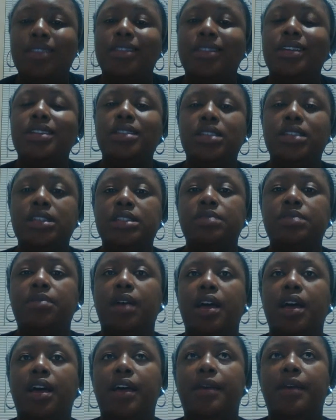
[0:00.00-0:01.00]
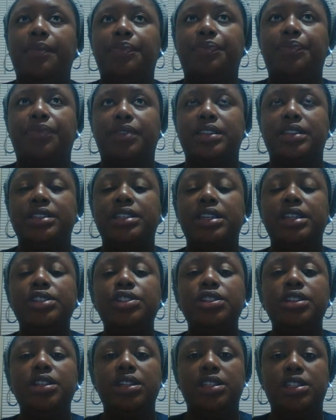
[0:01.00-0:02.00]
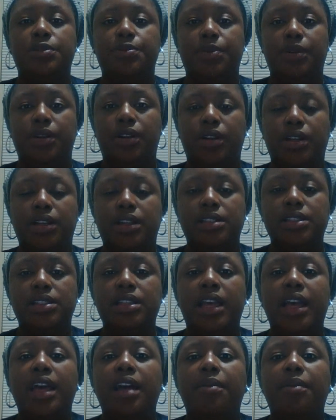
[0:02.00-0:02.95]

This is my teaching experience,